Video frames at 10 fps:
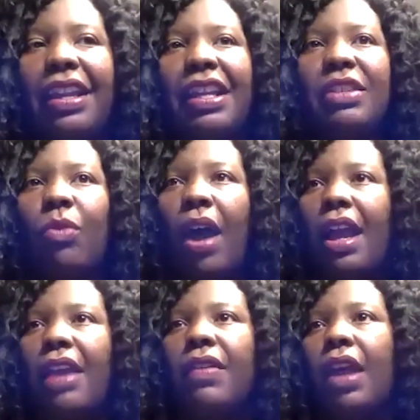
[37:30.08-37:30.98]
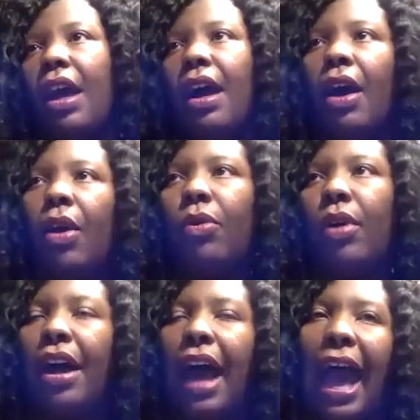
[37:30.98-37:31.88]
and his uh-huh. wife, oh
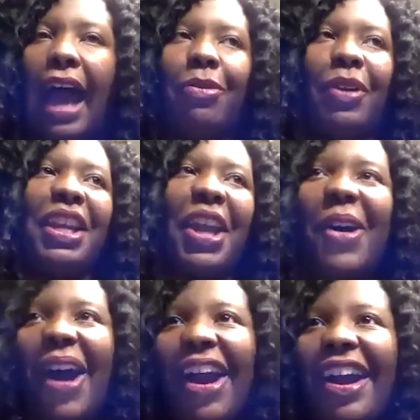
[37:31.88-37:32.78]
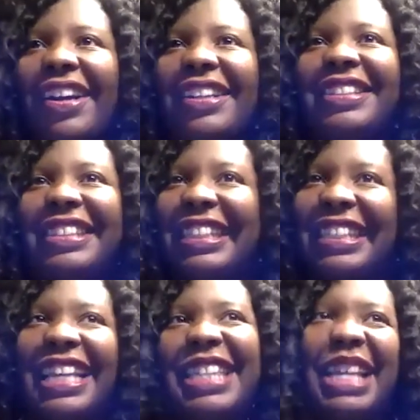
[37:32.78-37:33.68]
I, we know her.
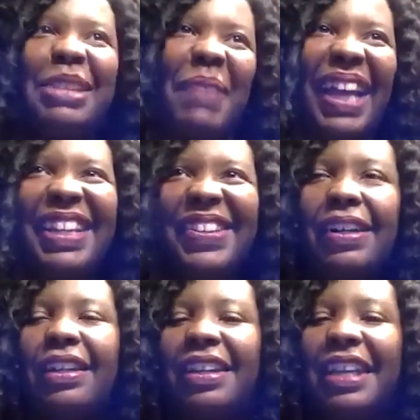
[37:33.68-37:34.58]
That's that's my daughter,